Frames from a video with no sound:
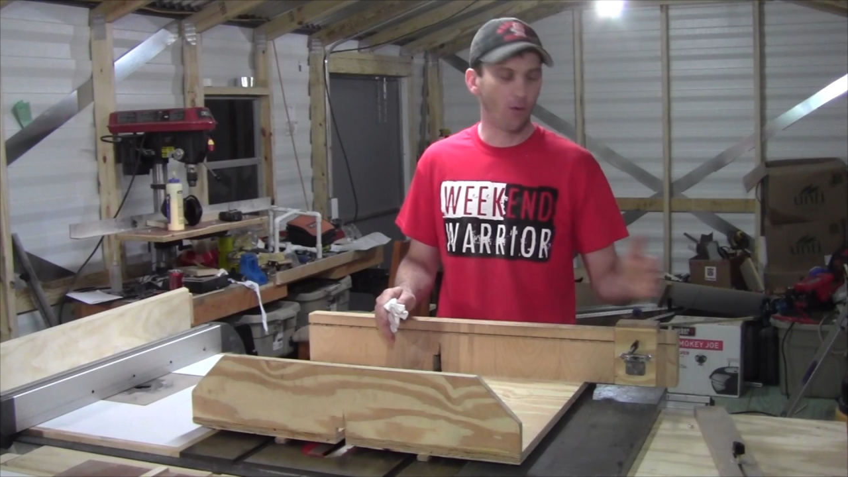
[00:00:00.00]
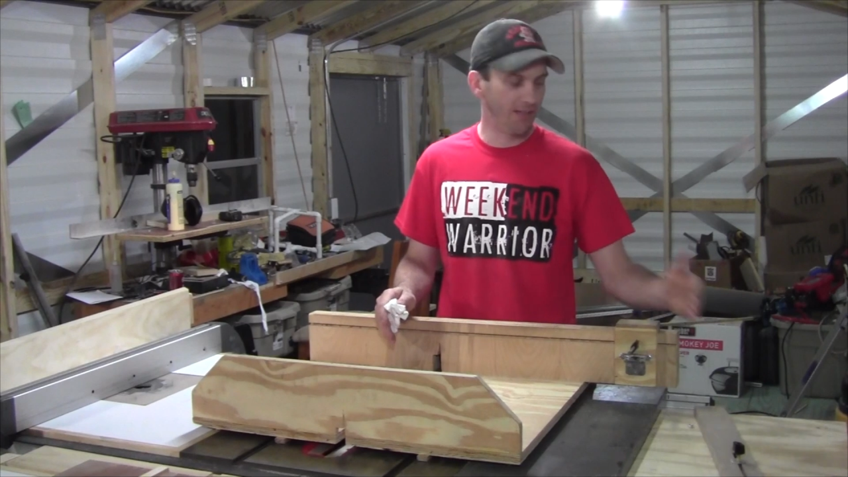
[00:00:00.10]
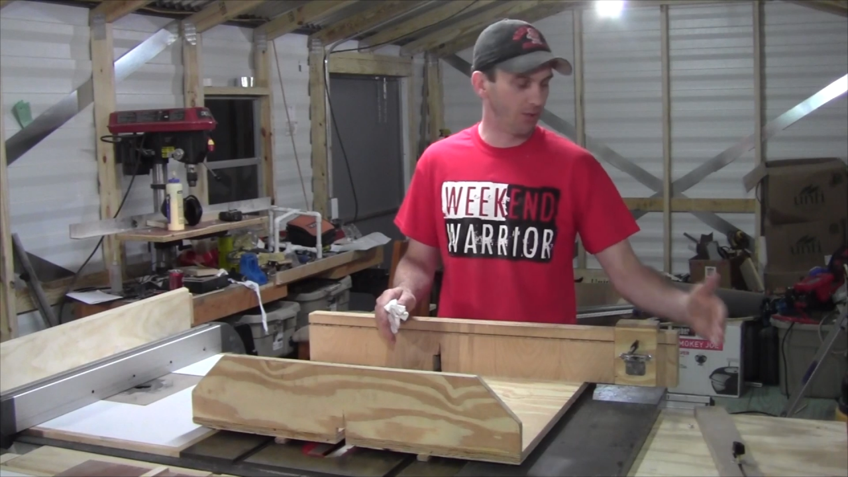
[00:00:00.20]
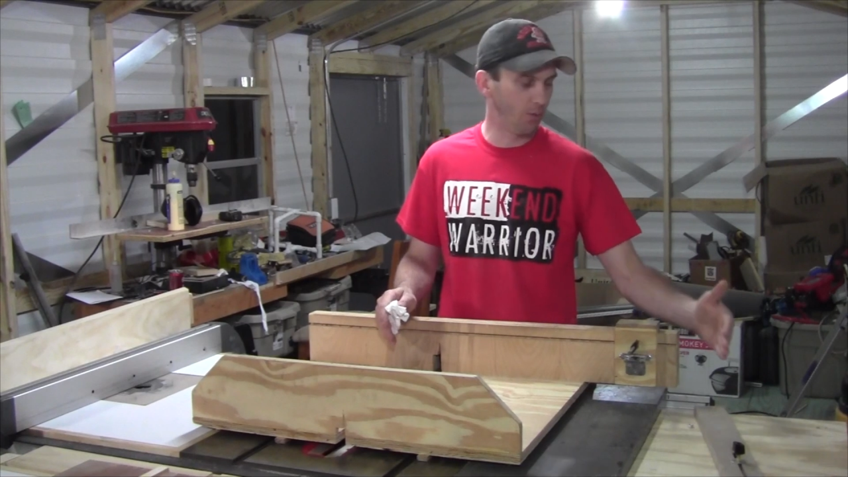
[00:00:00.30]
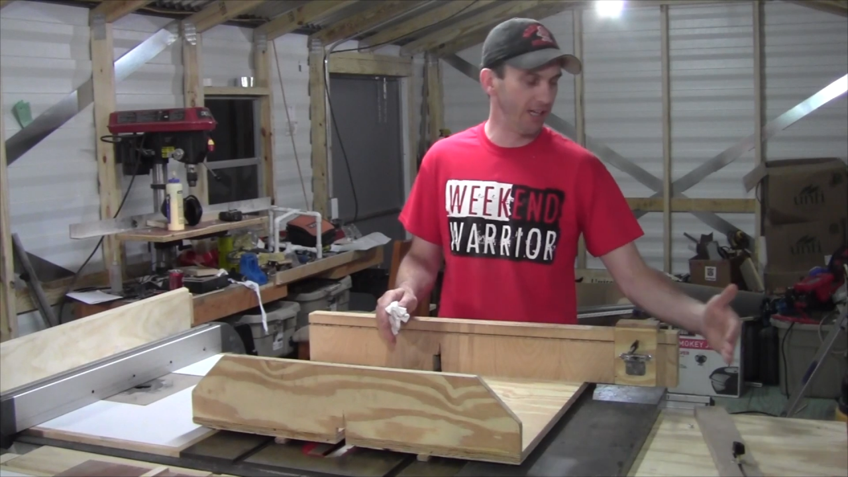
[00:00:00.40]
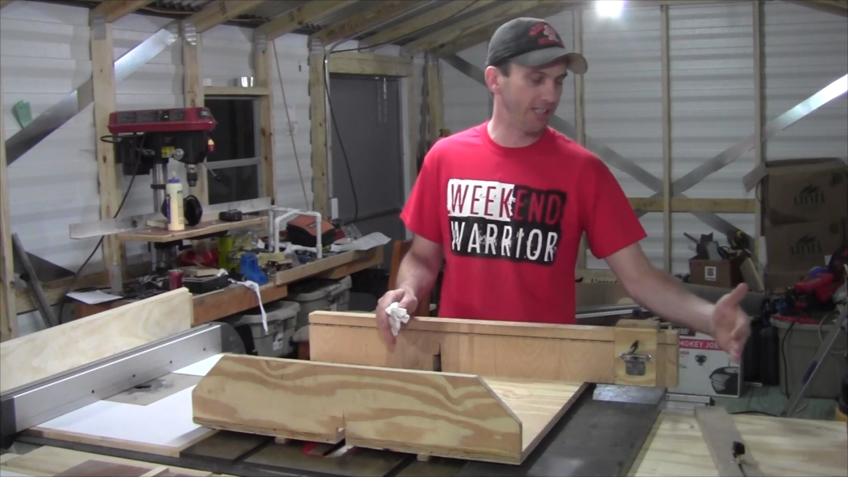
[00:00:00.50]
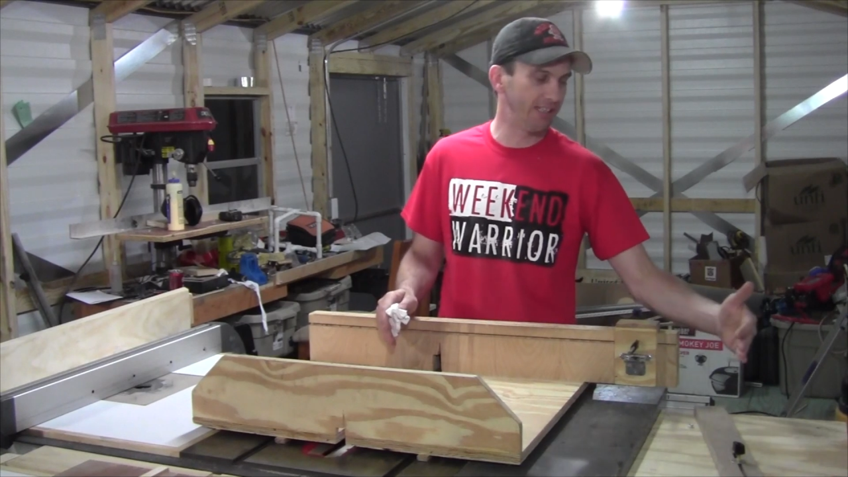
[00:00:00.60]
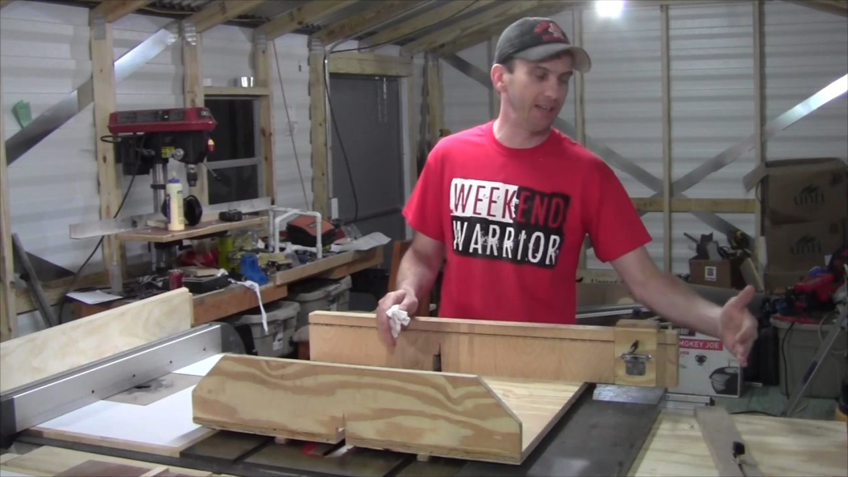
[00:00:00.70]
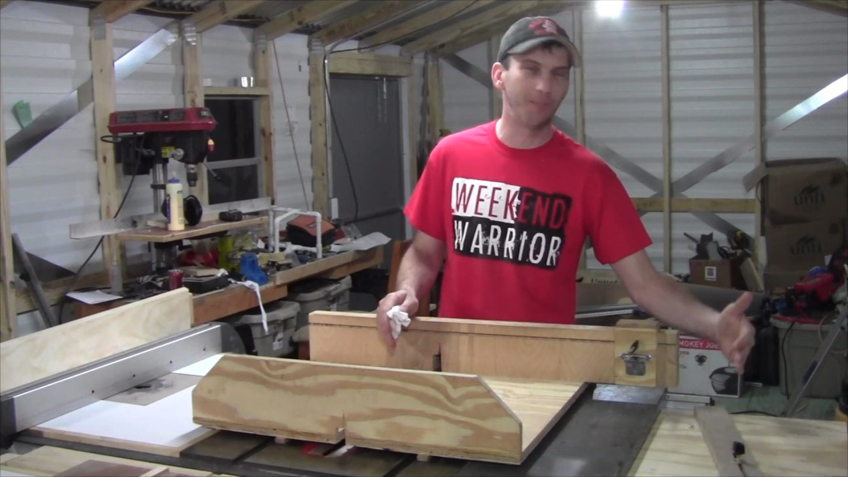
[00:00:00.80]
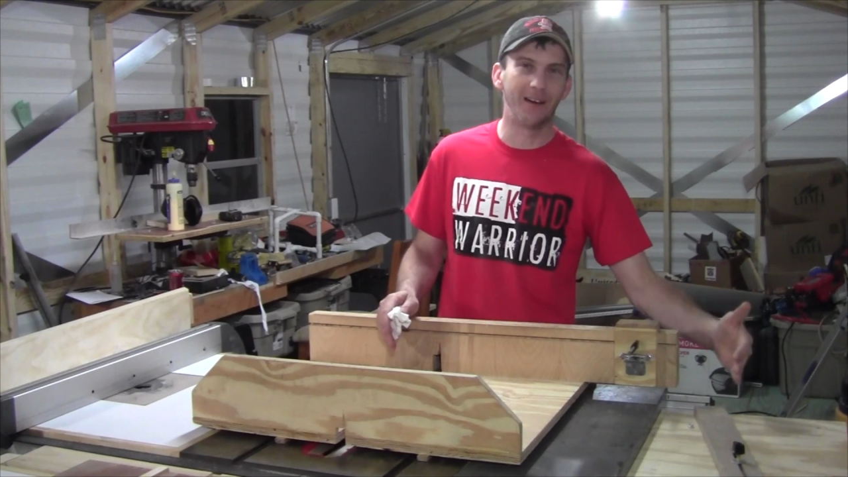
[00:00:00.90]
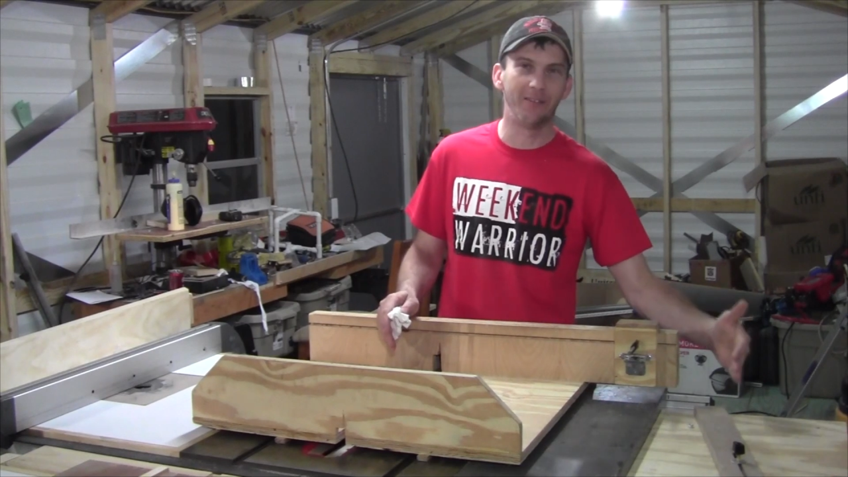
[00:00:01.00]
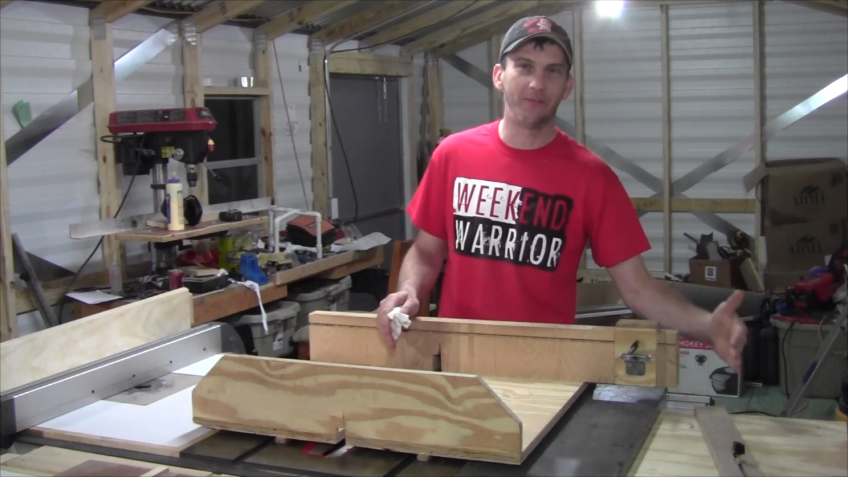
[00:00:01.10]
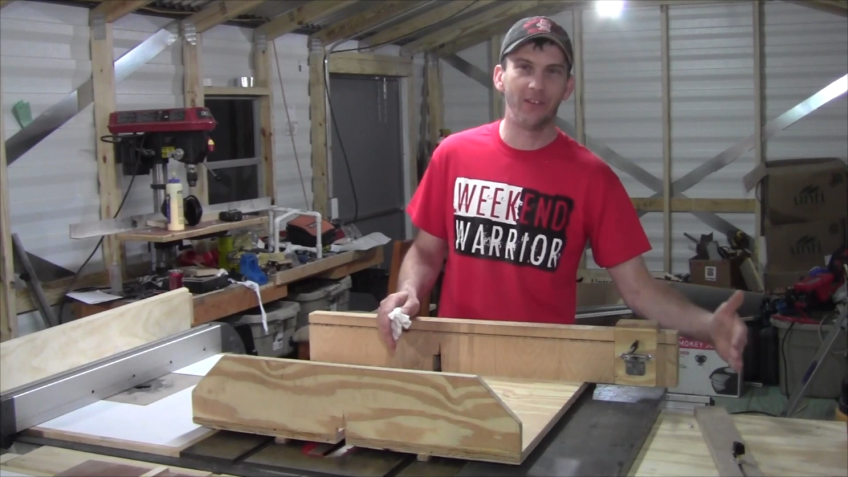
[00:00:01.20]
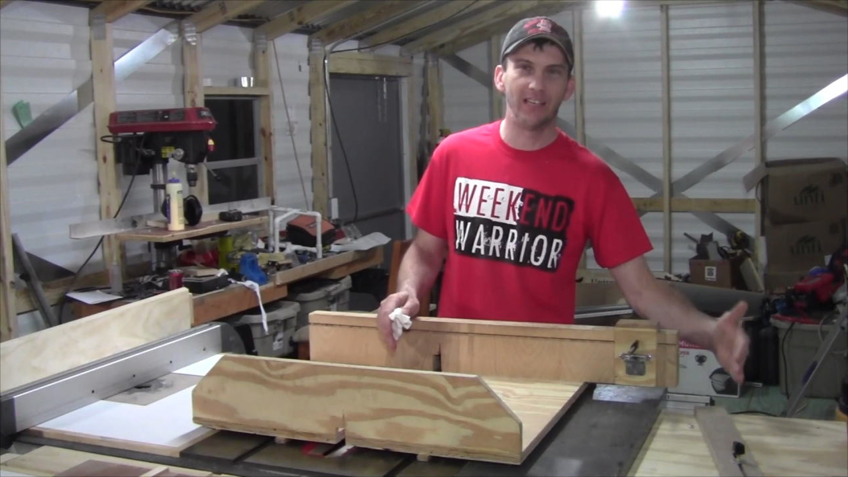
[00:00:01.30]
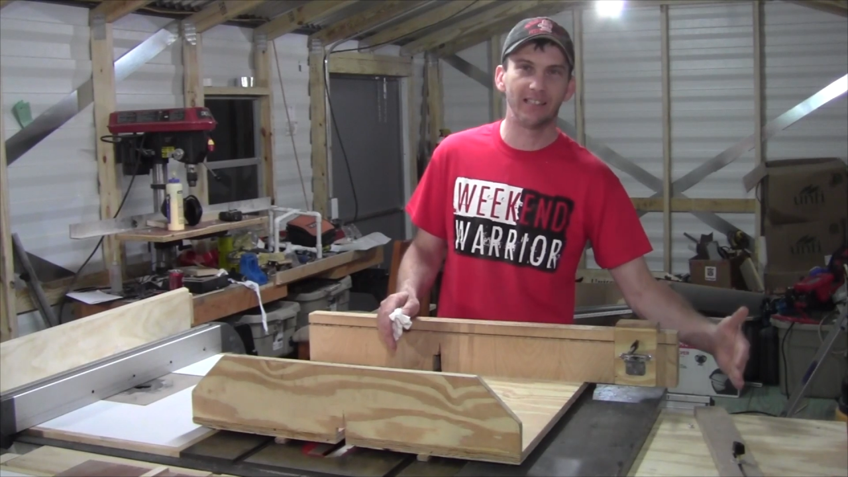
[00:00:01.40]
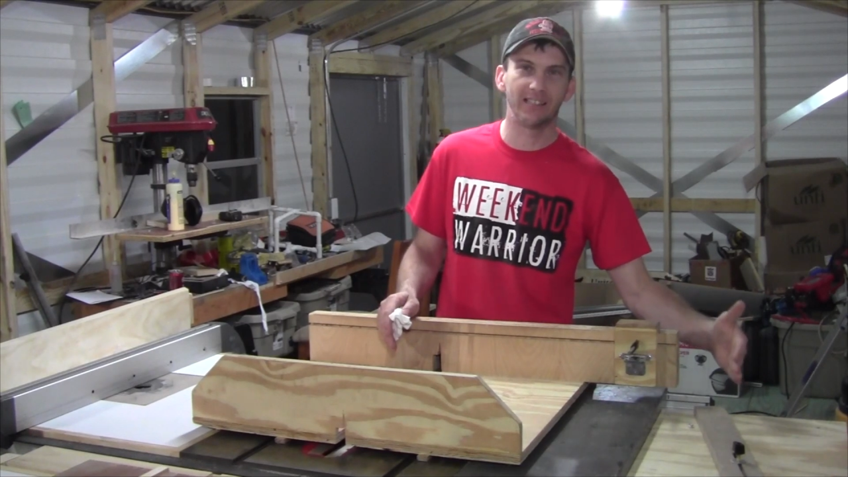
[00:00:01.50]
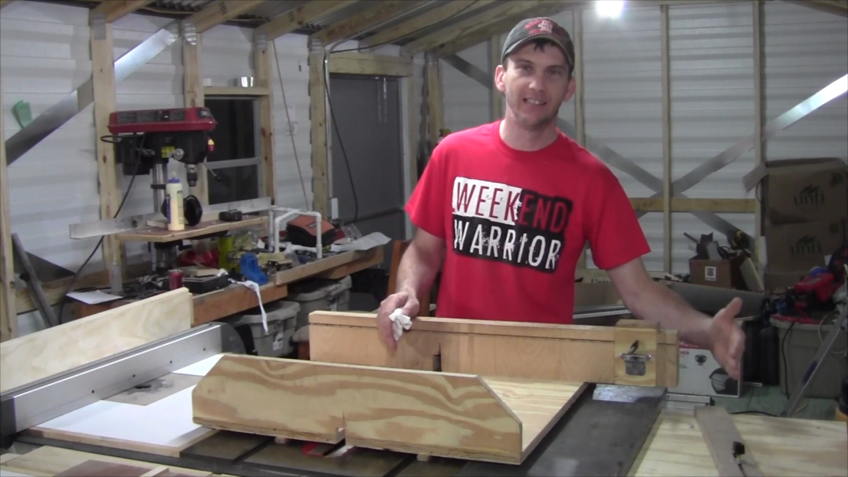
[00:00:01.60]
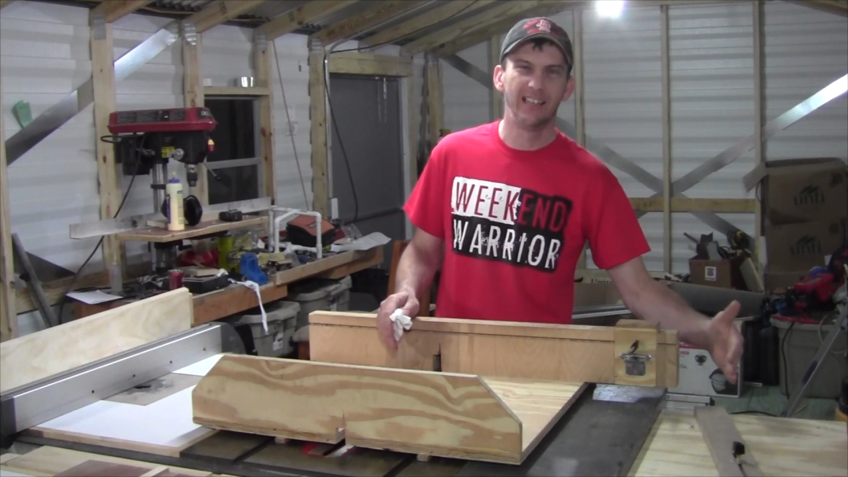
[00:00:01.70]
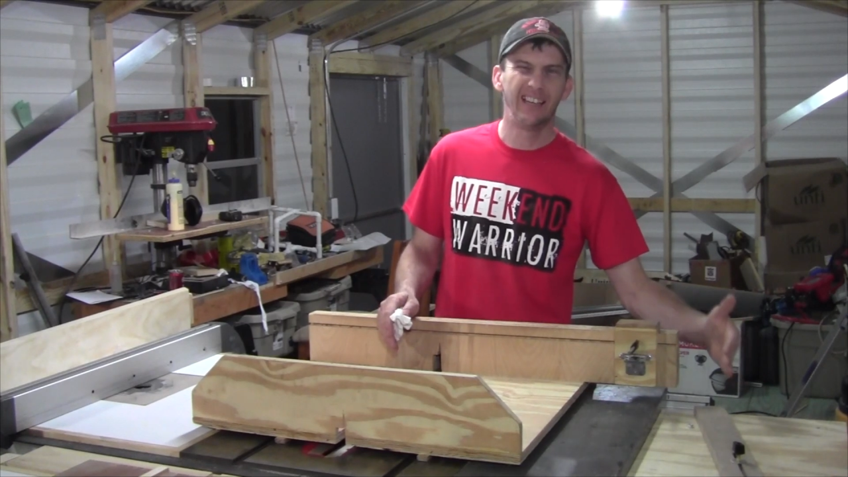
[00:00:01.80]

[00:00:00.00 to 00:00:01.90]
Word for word: always wished that my fence